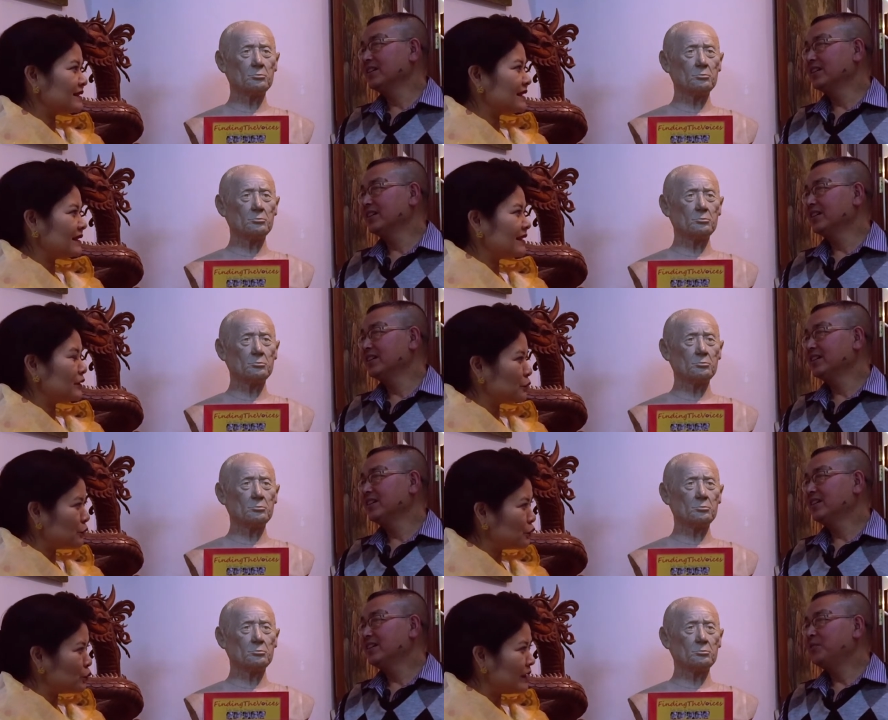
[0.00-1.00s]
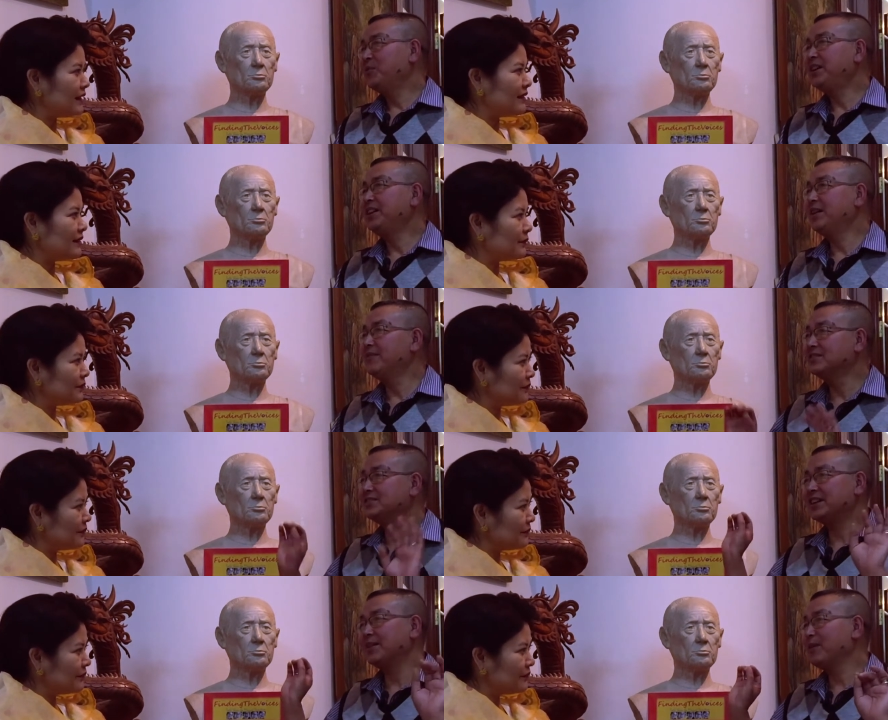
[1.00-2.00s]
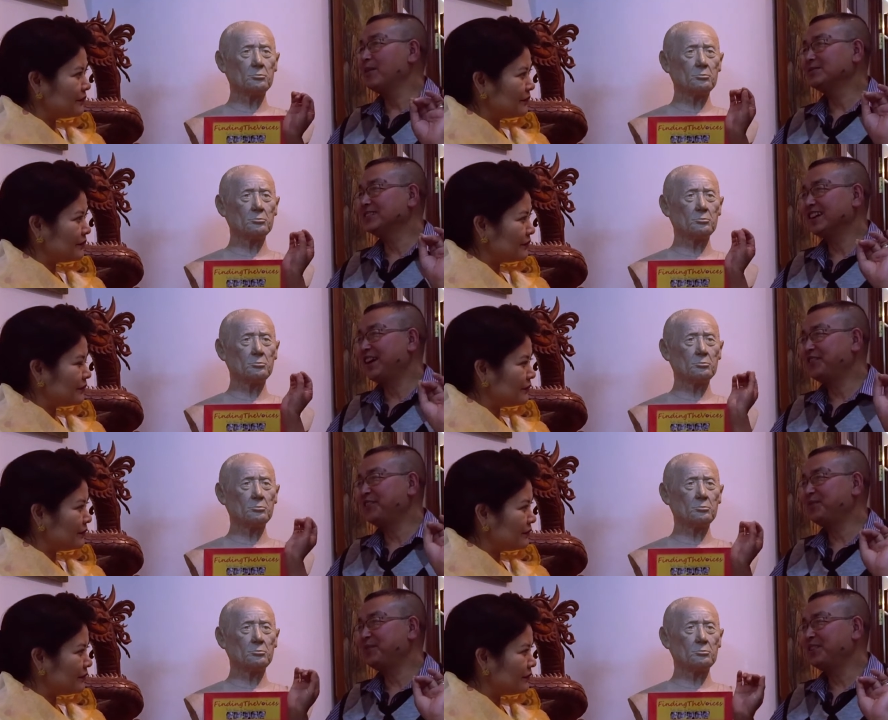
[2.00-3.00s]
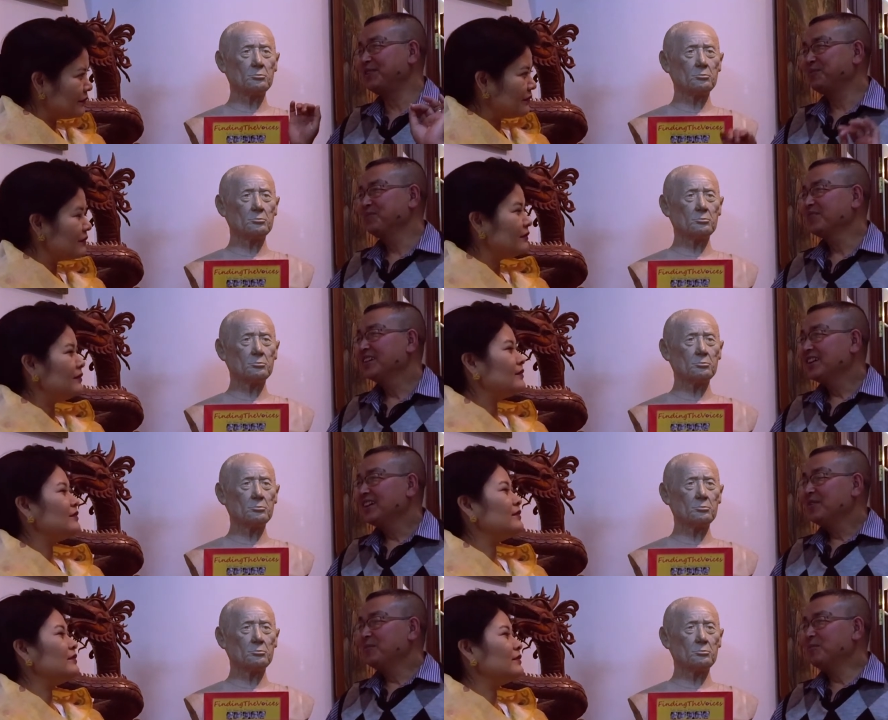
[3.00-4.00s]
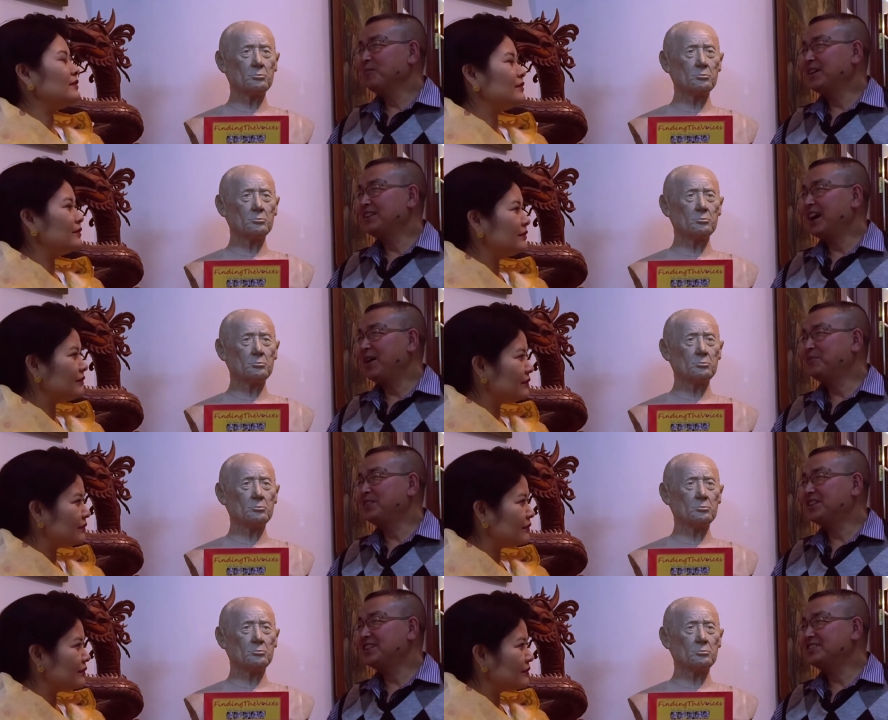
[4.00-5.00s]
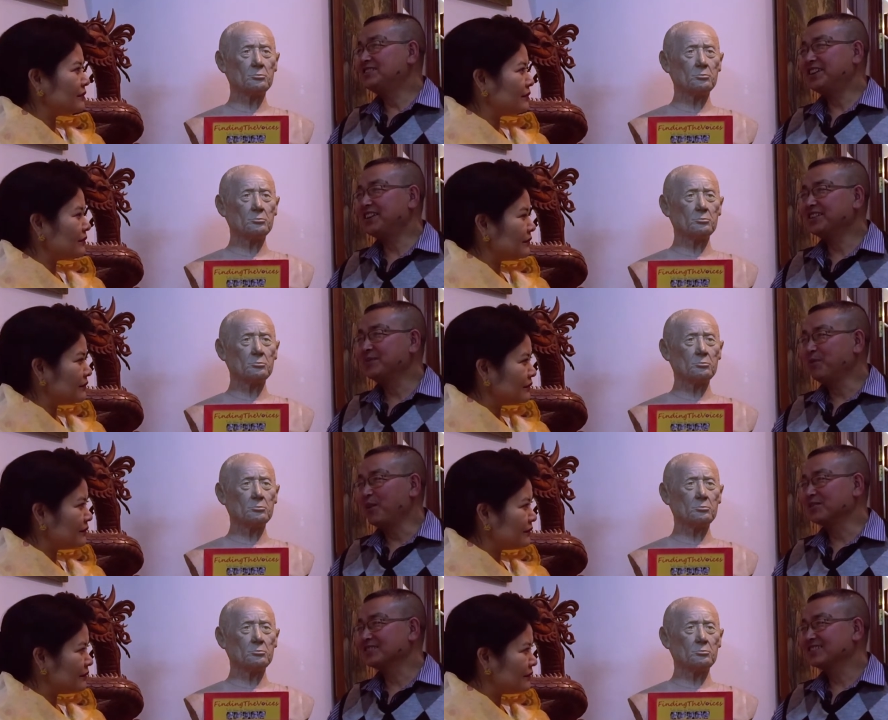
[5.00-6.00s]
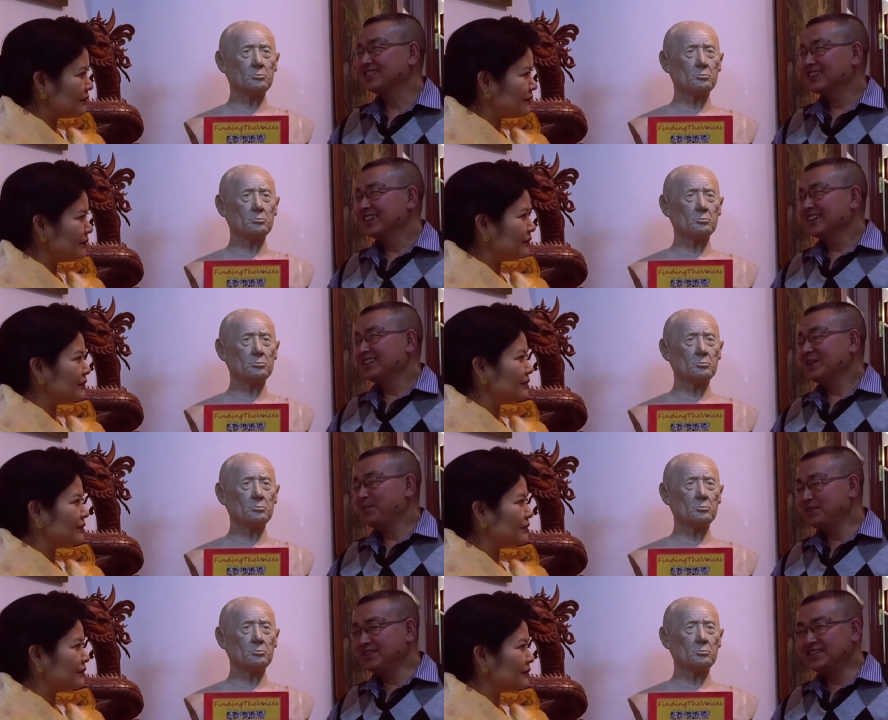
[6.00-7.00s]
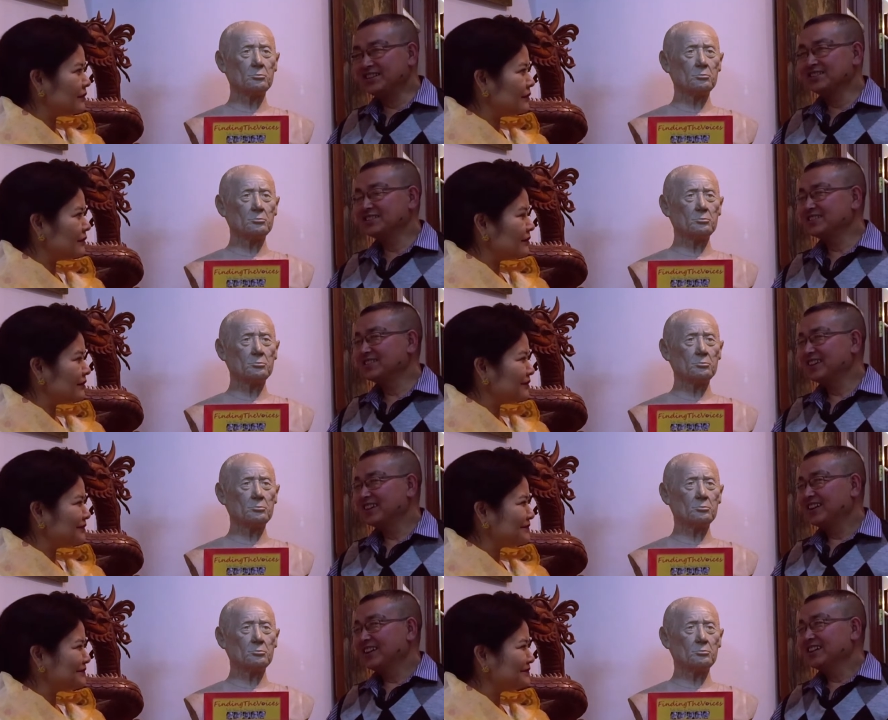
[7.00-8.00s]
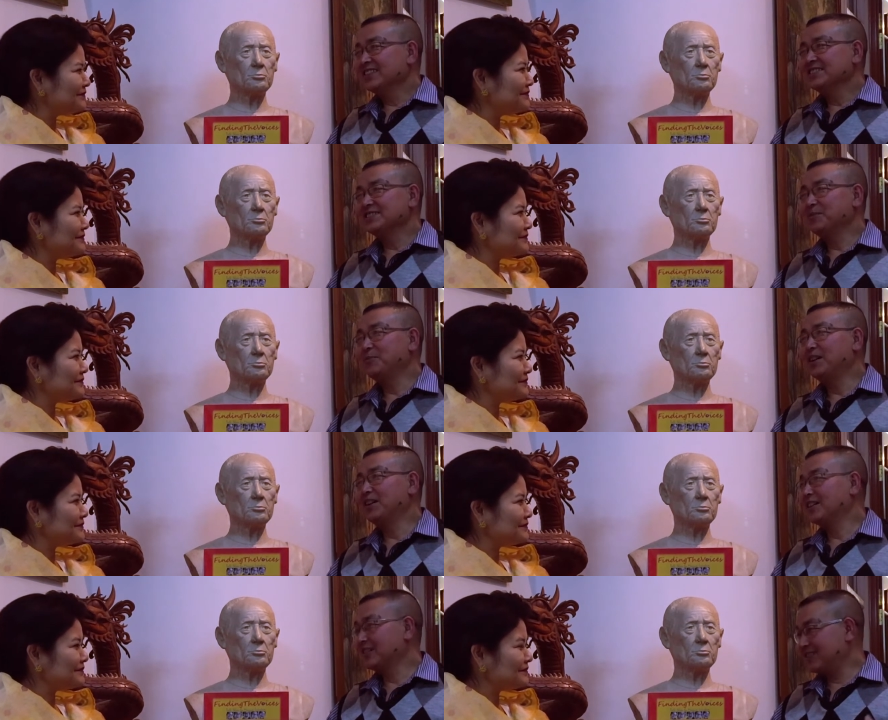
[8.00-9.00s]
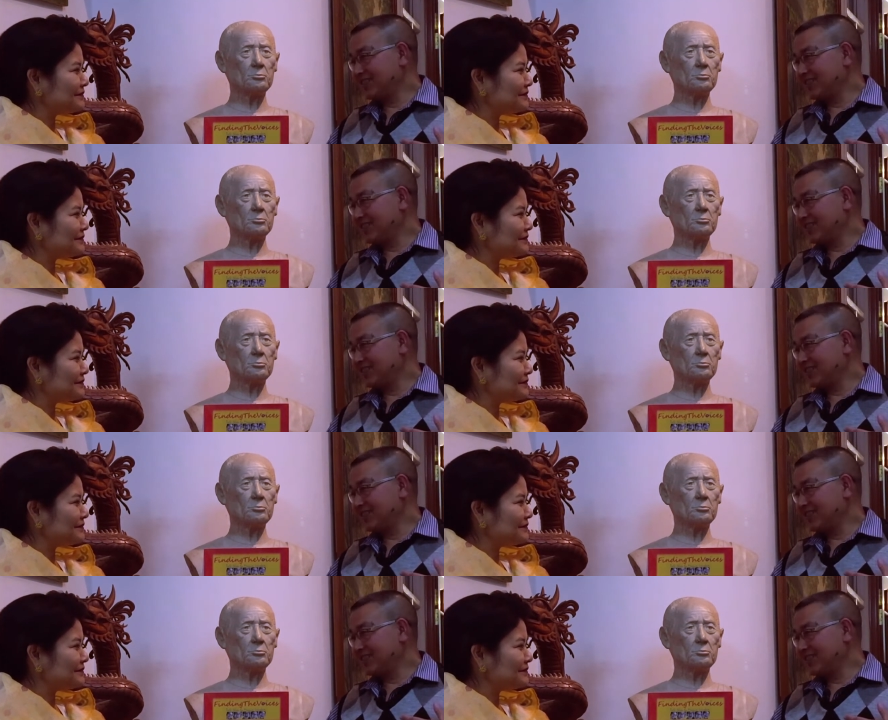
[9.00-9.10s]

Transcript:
Speaker 1: yeah, it yeah. at their own will. We never say about the entry fee, mm. but after seeing the box, mm. the visitors hmm. somewhere